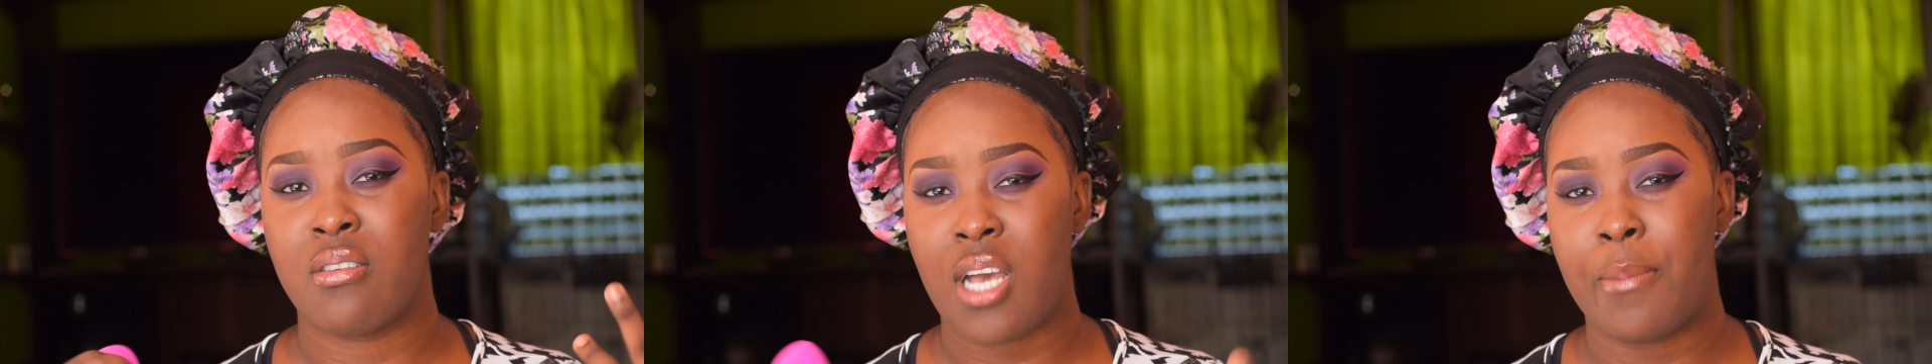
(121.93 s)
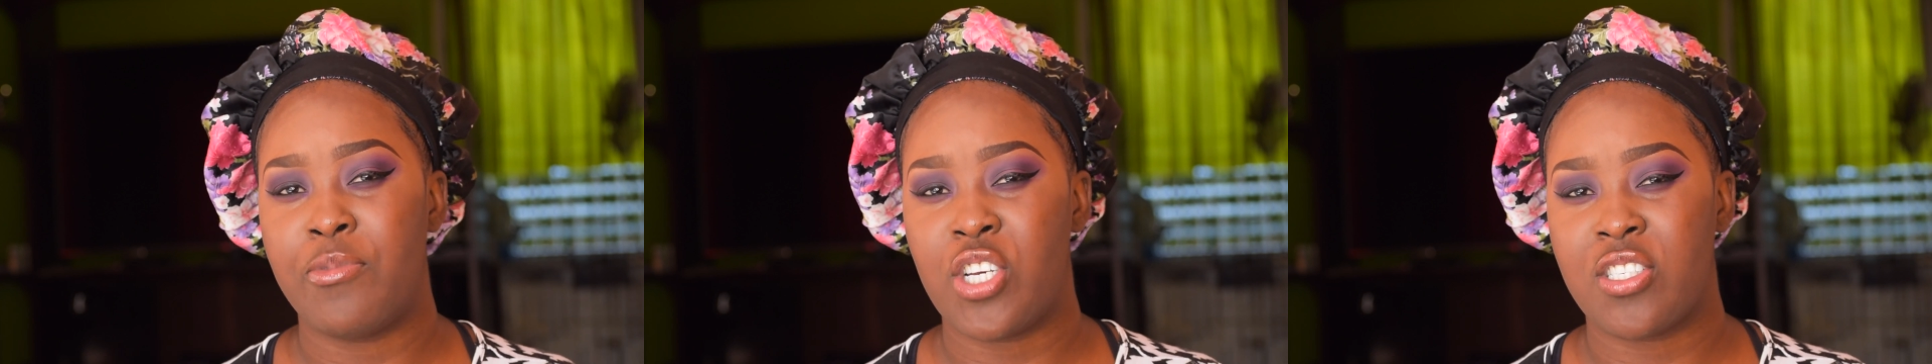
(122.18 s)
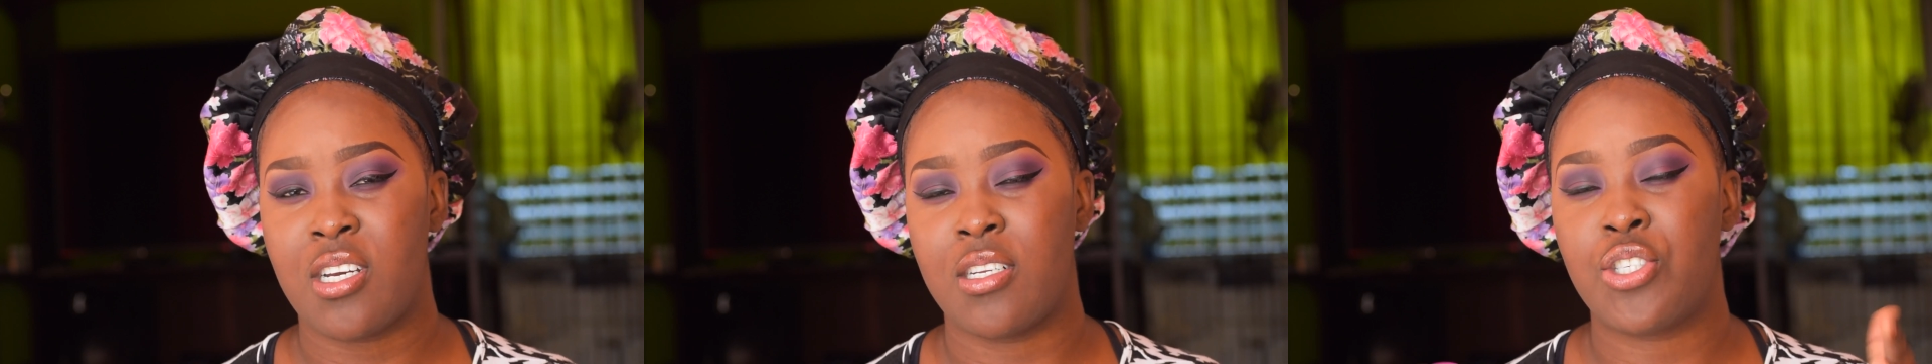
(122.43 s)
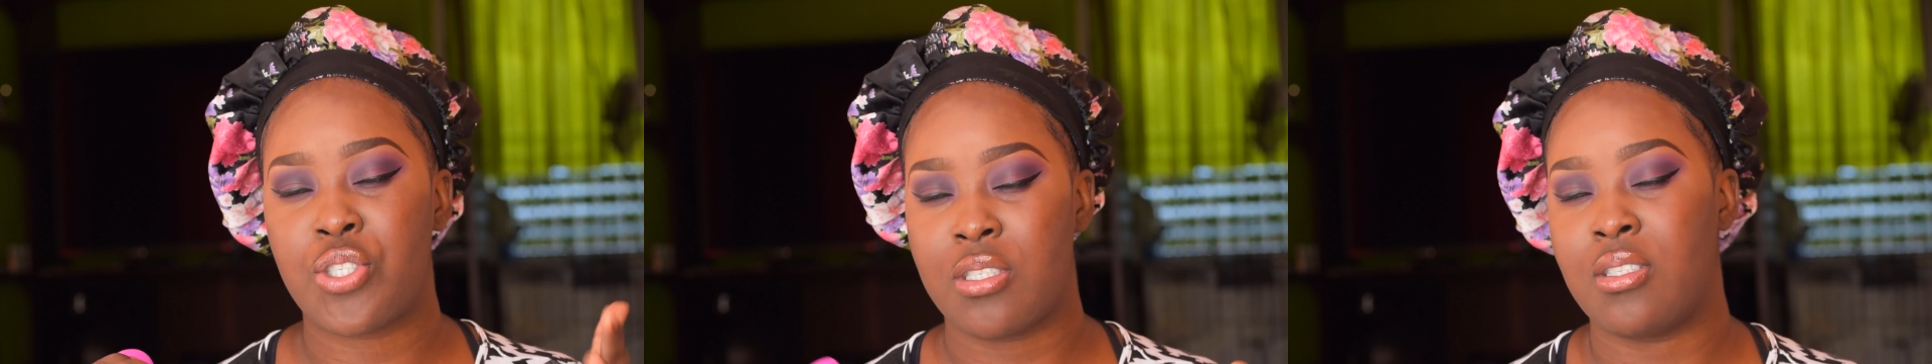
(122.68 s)
I'm just going
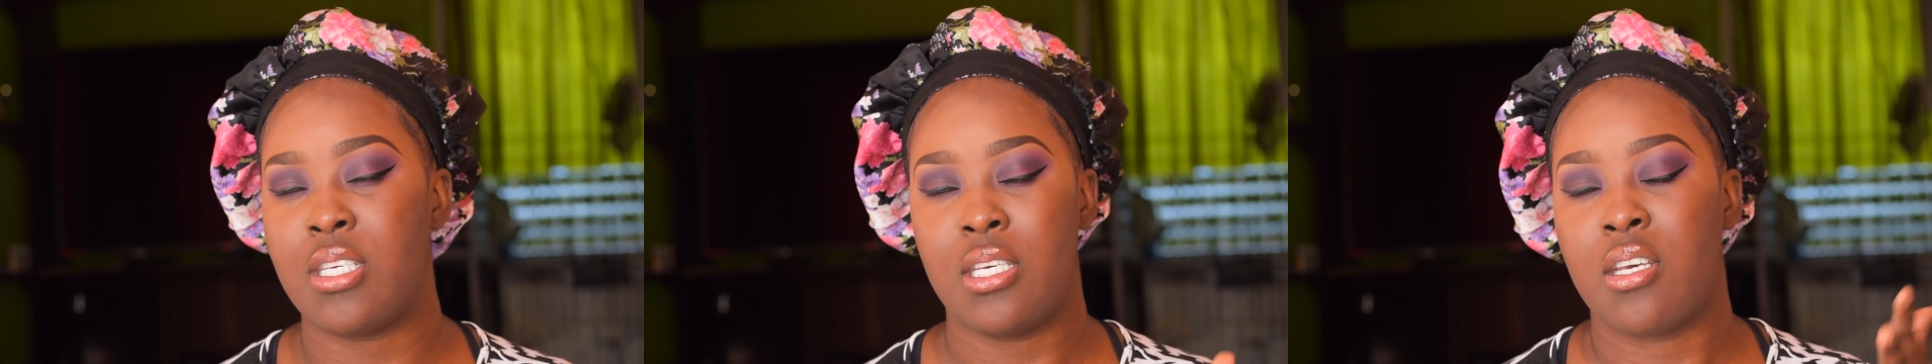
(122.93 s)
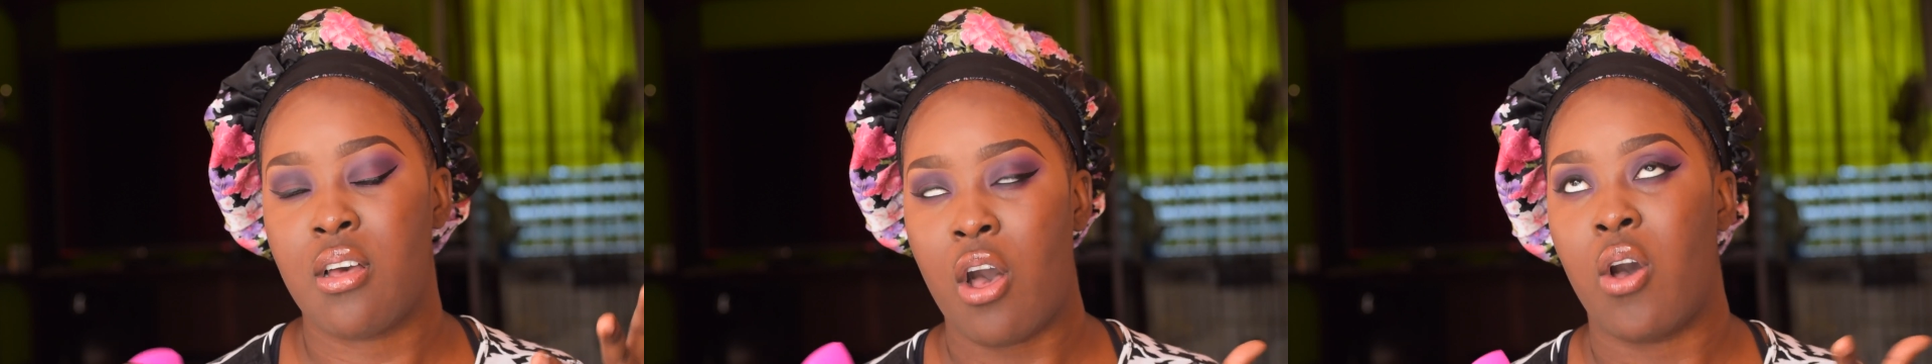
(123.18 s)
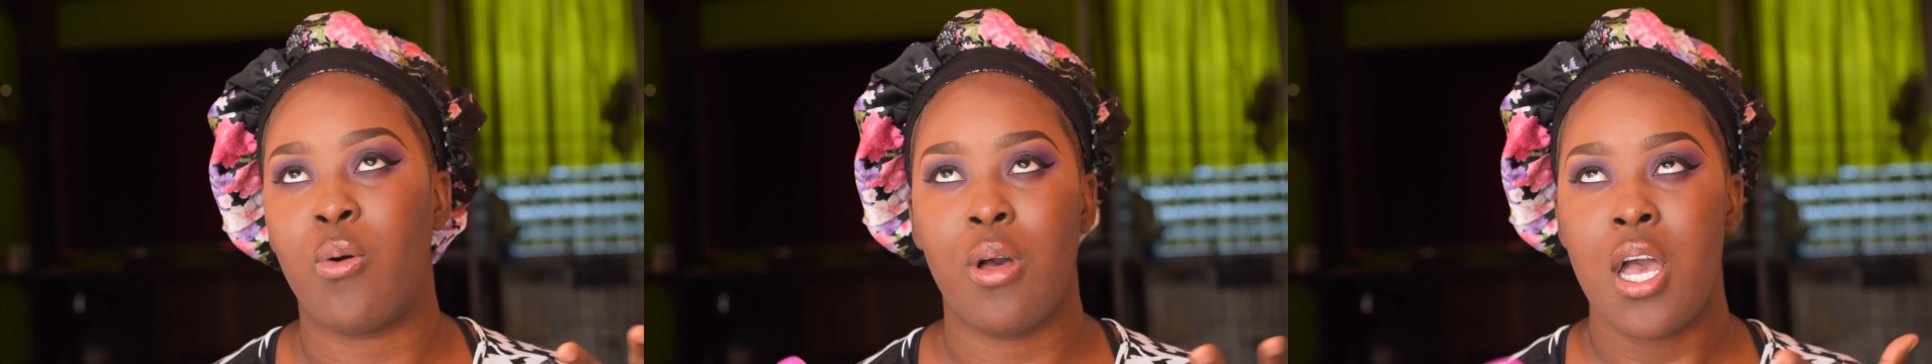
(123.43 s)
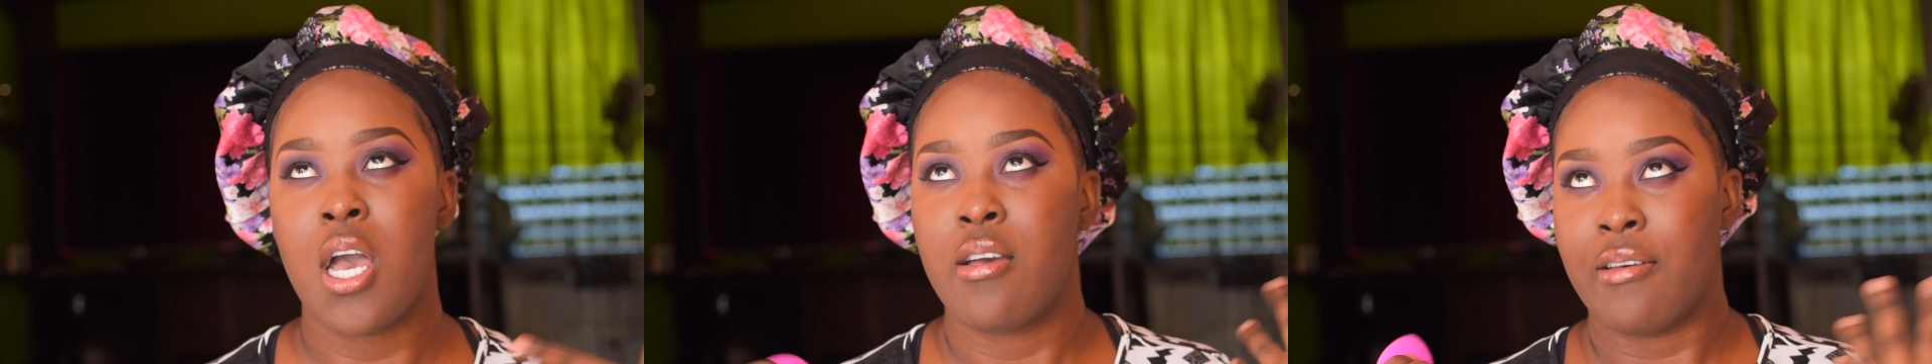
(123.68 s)
to see how
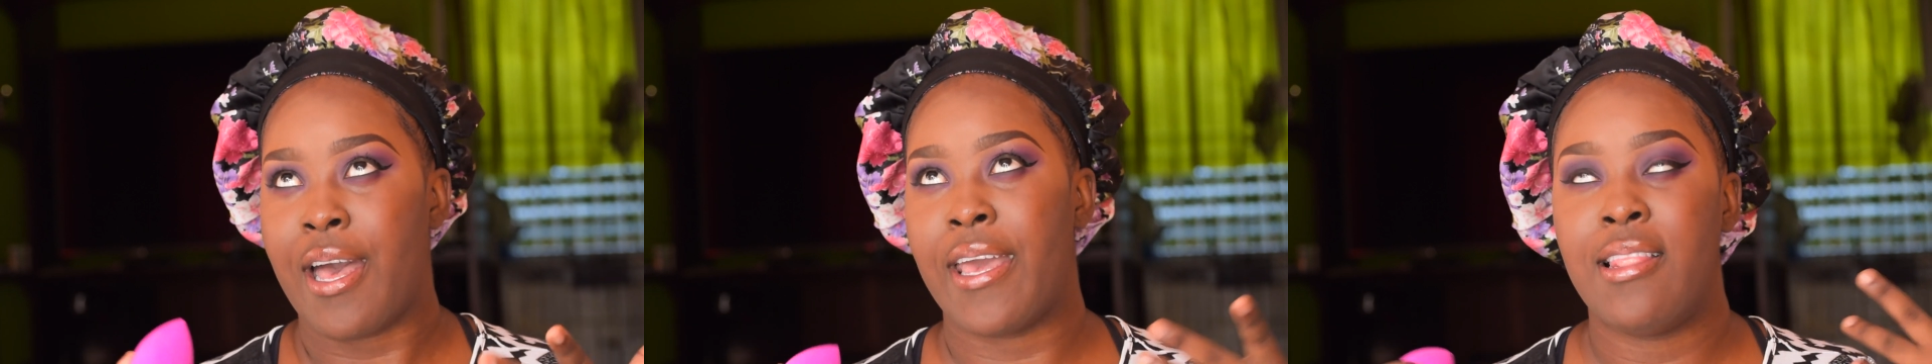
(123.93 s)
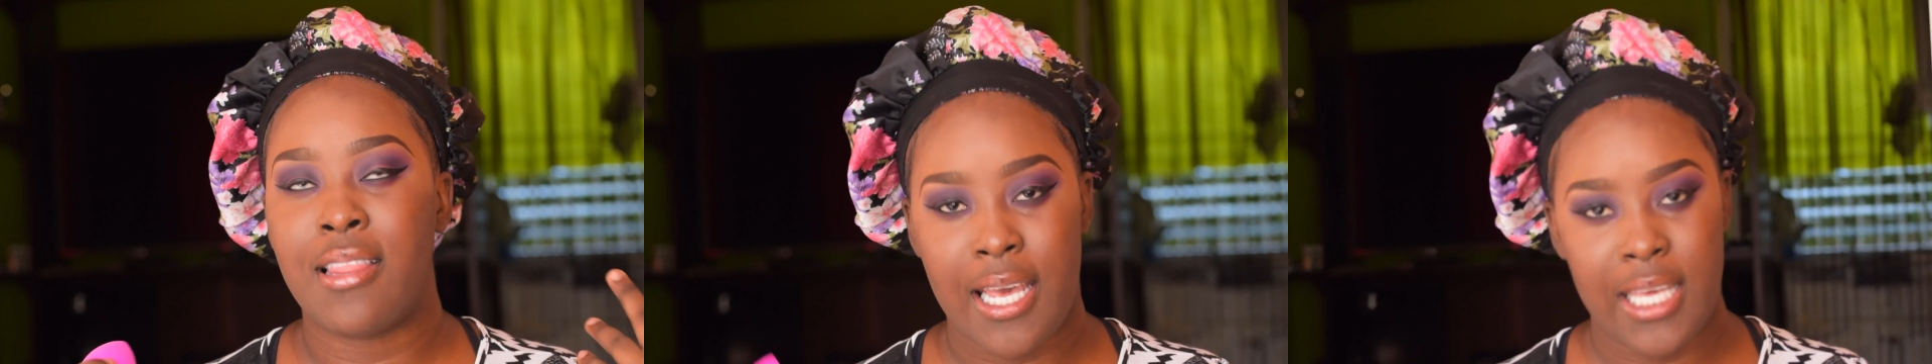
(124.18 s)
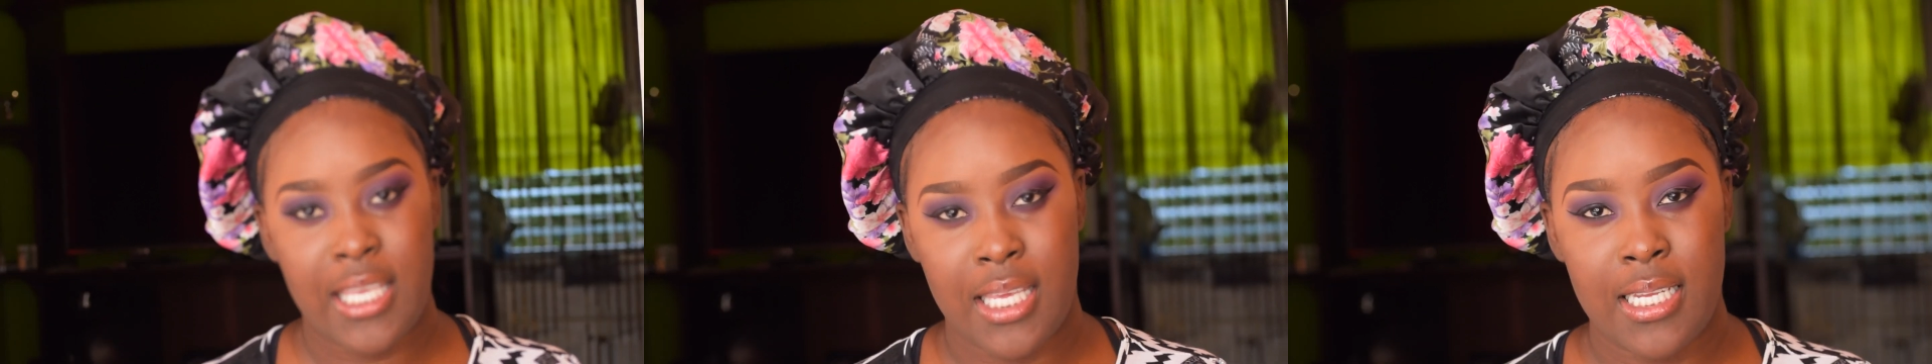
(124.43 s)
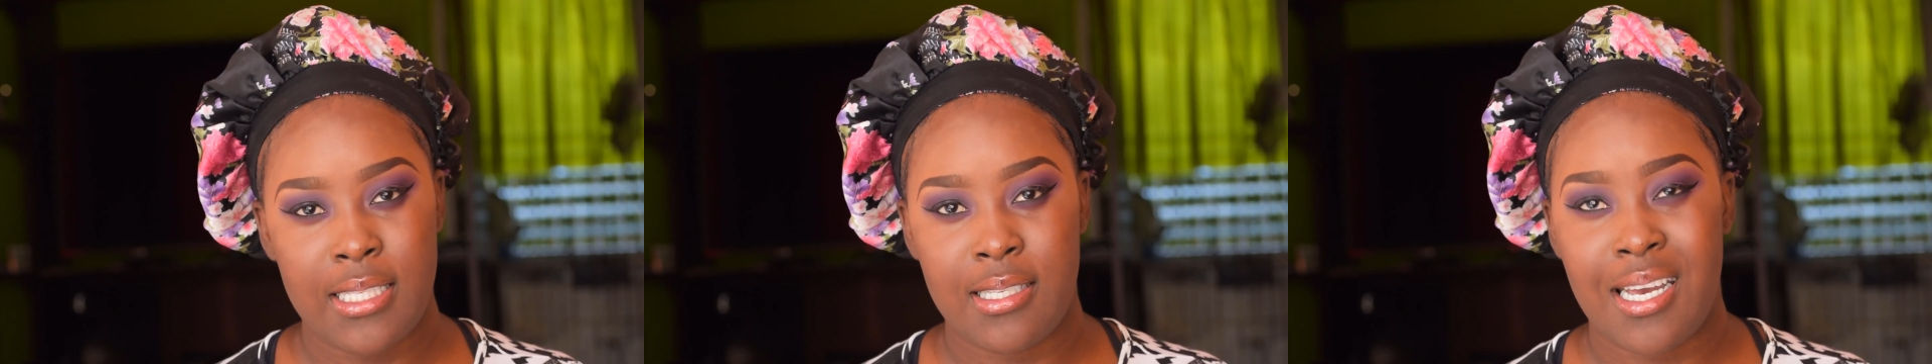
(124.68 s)
I like it.